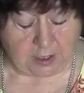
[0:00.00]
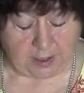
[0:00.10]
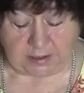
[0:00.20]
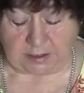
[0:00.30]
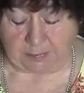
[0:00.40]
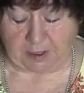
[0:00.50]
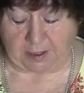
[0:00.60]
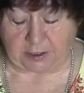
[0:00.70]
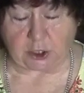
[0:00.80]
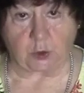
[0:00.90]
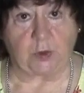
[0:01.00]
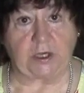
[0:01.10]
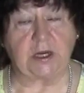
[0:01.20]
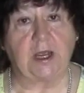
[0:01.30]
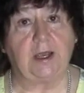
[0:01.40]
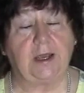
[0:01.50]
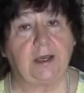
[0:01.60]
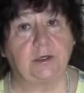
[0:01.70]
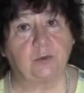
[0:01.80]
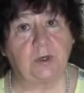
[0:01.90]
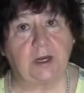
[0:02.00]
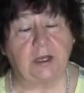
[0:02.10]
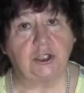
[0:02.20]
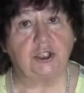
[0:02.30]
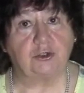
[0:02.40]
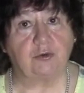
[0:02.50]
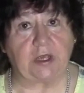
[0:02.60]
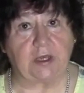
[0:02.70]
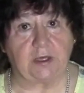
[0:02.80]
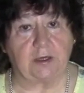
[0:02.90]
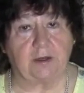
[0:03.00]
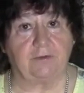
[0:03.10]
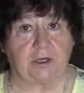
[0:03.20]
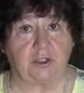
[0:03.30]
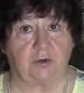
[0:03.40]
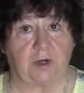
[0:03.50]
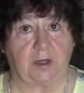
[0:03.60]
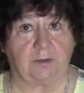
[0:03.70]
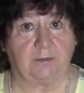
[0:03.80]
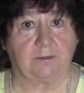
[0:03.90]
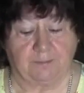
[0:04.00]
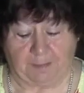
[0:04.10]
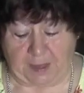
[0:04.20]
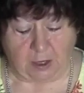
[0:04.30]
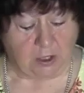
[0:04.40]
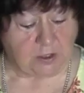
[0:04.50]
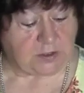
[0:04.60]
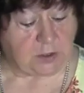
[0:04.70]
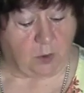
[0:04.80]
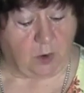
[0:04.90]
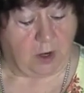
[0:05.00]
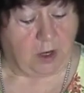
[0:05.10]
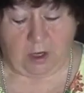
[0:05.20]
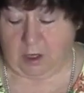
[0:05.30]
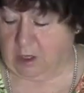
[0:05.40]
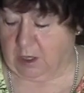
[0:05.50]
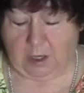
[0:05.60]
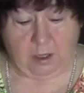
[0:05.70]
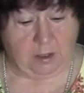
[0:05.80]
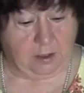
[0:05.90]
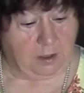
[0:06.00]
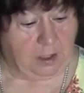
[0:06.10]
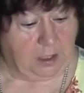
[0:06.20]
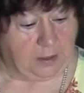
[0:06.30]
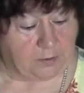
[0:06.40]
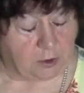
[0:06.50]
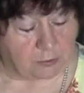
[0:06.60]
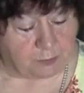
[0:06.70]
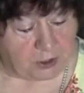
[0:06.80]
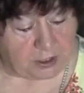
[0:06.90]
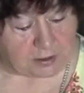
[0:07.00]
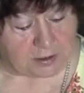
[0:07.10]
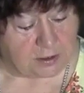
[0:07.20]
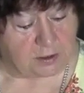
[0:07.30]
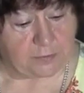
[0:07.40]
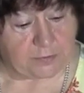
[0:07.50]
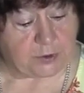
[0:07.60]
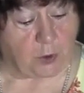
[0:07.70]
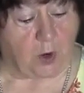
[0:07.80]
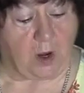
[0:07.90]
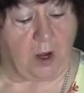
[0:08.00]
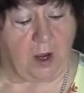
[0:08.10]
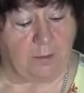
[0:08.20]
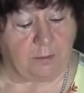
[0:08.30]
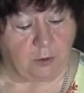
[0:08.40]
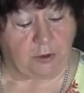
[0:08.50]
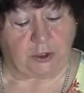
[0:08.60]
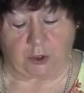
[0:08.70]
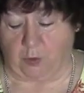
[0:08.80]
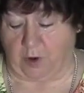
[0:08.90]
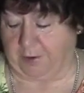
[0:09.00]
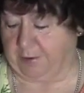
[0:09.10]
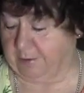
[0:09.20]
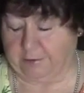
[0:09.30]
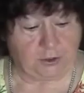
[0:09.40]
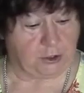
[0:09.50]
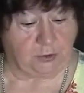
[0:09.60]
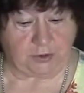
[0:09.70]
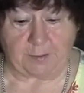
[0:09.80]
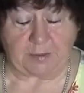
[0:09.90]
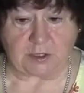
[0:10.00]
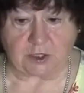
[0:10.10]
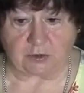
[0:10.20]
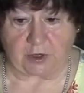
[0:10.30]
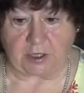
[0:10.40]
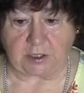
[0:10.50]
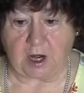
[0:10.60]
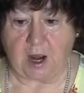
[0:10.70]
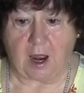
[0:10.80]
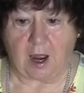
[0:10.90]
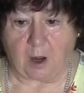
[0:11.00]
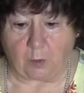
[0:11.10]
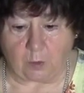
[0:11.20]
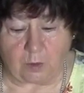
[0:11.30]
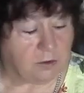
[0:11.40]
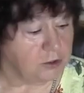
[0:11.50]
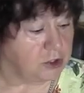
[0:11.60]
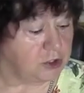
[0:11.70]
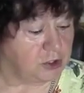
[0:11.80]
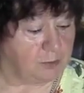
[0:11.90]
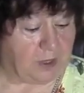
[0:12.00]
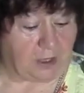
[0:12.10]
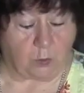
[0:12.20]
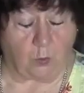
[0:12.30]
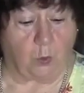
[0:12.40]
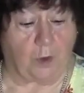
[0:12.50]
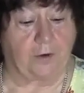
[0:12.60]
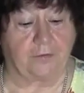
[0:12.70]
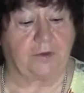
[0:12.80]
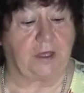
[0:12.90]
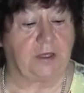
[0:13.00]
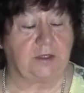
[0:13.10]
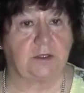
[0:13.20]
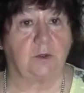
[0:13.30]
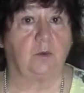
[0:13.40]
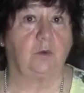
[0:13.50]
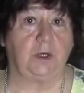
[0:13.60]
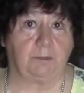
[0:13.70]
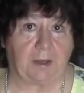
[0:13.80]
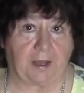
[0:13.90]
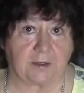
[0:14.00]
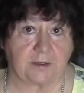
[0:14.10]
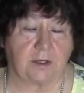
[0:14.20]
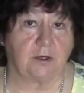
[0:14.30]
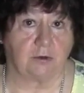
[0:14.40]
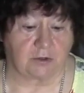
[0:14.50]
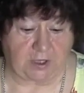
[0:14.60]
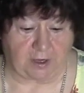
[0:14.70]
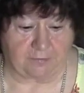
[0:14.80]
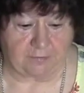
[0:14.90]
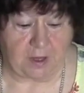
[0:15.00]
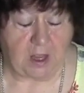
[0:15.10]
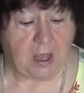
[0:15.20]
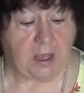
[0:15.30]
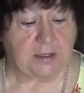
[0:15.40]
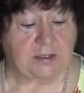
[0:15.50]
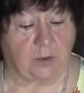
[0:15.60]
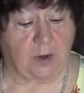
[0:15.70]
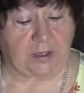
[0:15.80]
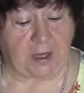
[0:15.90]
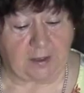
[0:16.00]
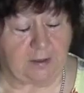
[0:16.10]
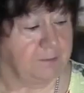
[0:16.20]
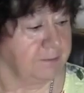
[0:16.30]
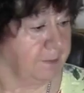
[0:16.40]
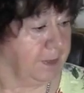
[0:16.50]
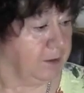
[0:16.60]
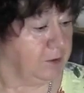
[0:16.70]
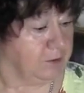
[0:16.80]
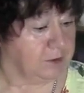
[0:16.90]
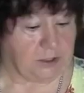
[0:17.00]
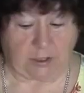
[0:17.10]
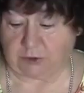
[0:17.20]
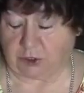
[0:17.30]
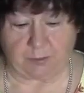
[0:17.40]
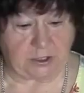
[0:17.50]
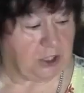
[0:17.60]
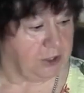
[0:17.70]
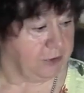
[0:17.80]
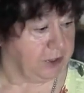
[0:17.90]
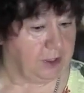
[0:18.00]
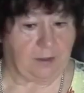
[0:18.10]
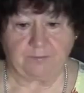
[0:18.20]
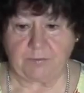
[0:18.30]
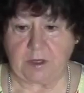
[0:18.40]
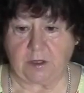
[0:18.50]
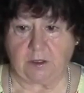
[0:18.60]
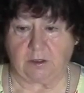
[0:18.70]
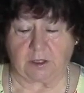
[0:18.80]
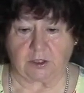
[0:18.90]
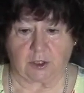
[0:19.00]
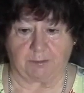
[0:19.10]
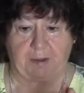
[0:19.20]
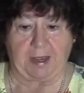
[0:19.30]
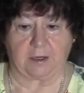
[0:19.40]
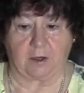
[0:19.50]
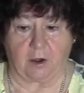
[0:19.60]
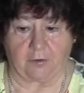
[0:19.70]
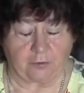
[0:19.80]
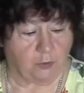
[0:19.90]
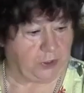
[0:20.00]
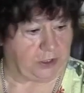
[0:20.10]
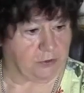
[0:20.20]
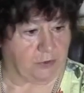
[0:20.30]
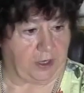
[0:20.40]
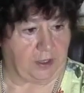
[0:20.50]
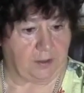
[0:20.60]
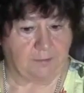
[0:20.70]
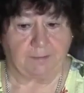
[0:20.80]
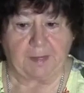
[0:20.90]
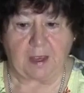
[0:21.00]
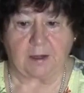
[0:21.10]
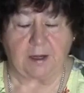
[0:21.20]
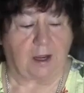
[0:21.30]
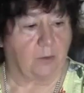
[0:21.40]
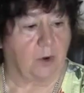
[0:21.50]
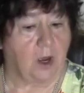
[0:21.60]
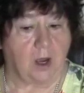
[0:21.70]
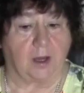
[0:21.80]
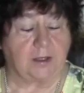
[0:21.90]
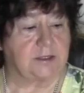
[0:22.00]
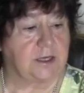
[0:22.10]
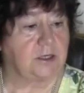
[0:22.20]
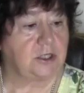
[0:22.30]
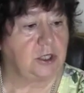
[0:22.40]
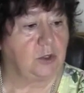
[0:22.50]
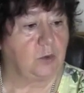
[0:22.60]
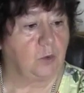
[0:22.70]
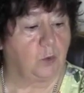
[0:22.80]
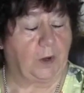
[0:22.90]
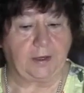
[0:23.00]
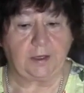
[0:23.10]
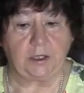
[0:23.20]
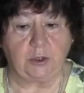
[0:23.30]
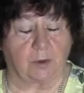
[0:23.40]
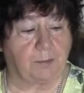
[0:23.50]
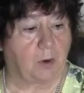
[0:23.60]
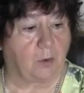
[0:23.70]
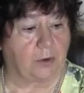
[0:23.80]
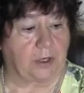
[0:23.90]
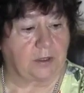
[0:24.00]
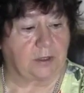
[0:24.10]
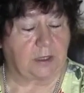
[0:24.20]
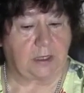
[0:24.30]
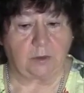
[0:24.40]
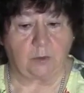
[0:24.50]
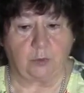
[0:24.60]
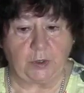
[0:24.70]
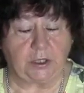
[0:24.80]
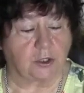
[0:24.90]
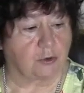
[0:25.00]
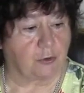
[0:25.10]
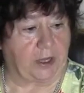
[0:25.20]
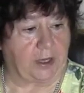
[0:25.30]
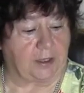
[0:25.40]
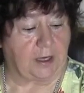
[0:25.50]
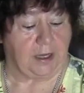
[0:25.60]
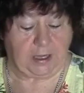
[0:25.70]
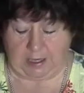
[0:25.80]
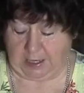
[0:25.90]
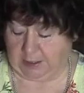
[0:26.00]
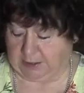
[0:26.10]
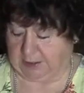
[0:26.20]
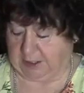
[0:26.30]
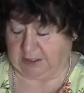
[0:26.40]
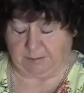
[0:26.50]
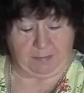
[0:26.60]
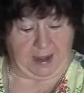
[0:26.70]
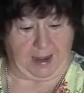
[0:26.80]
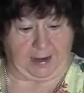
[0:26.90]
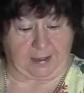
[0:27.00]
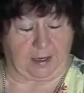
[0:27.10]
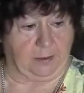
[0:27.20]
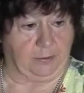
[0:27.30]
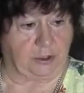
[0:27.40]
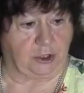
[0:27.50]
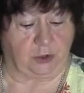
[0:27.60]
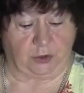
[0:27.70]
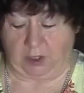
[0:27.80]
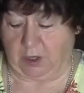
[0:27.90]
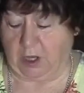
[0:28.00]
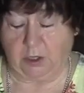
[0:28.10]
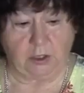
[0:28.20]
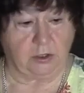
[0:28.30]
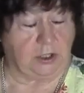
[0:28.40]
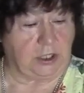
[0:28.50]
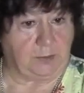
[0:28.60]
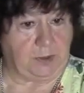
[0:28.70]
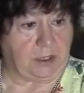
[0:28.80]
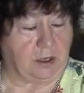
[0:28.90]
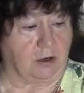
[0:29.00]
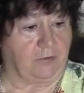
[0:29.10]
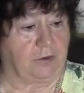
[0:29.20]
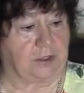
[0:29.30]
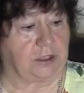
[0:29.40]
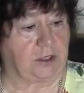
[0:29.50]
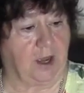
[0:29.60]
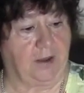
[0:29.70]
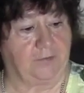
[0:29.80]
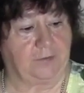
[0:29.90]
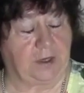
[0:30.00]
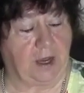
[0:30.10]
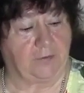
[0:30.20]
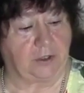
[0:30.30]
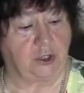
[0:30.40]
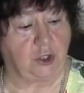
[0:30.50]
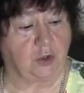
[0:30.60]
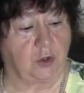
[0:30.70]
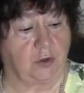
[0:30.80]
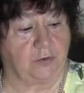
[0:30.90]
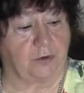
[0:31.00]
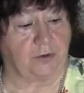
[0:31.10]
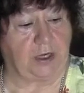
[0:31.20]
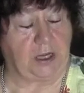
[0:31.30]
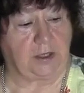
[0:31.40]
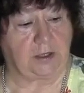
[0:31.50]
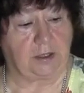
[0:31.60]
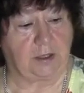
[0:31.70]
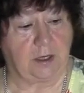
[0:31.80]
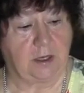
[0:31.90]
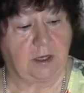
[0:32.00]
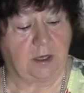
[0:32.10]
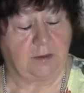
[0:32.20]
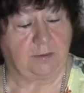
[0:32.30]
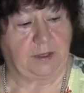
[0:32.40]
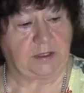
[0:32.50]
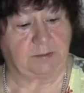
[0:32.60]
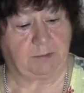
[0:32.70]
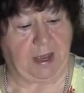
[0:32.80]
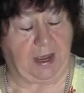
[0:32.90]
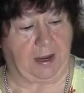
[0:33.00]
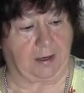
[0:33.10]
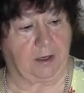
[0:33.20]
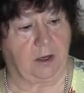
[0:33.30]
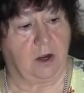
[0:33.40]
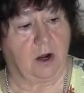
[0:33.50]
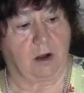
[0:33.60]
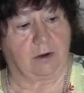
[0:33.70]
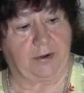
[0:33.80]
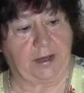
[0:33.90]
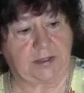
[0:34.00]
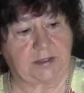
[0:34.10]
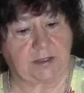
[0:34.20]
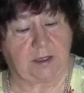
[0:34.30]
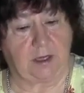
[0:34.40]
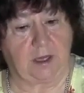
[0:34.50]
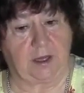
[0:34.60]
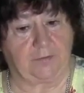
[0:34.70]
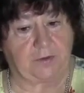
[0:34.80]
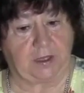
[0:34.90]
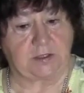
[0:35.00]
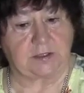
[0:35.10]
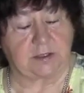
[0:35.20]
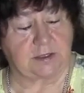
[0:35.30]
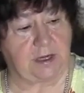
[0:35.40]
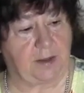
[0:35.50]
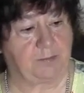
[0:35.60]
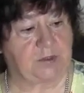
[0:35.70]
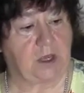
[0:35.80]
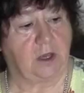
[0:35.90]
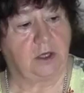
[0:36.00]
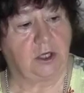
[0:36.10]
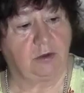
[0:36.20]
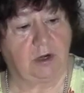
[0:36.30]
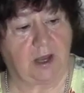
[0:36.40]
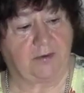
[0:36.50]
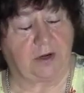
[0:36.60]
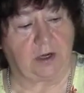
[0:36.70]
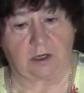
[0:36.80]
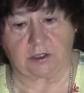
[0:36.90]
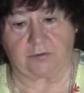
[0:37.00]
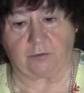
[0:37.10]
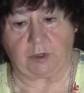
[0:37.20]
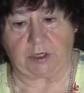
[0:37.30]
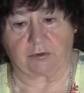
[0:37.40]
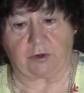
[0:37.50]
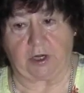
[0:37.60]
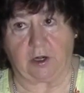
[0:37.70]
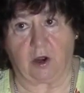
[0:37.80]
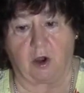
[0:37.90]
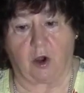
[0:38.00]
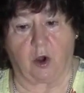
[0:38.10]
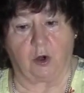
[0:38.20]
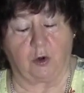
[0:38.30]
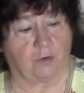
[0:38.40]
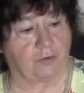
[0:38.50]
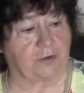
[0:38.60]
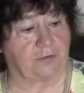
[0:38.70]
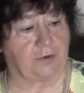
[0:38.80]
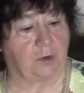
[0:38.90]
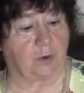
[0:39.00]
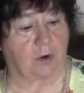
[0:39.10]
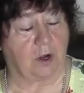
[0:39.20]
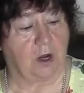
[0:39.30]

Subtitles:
is applied to the wheat, it will shrink eventually. So they're brilliant. So I'm going to go on to demonstrate how to make one of these wheat packs yourself. So again, you get out your material, you get your bag of wheat grain. Now, I'd say to you, when you are pouring the wheat grain into this pack, I will show you, you need to be careful that you have a jug underneath this pack, or else if this slips, you'll have a lot of wheat grain all over the floor,